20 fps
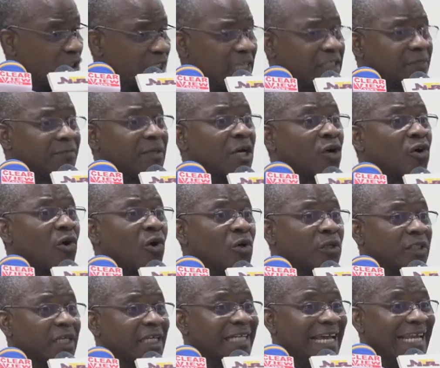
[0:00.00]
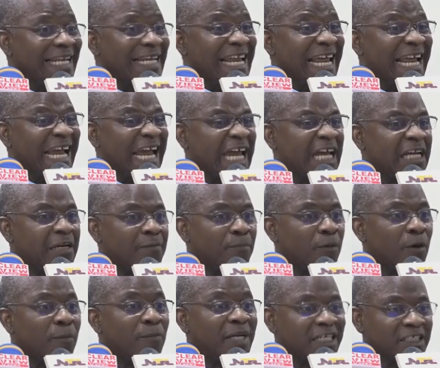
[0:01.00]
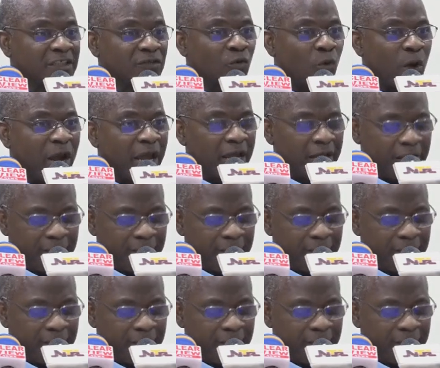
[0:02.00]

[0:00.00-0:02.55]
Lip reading: has been called a naked public square.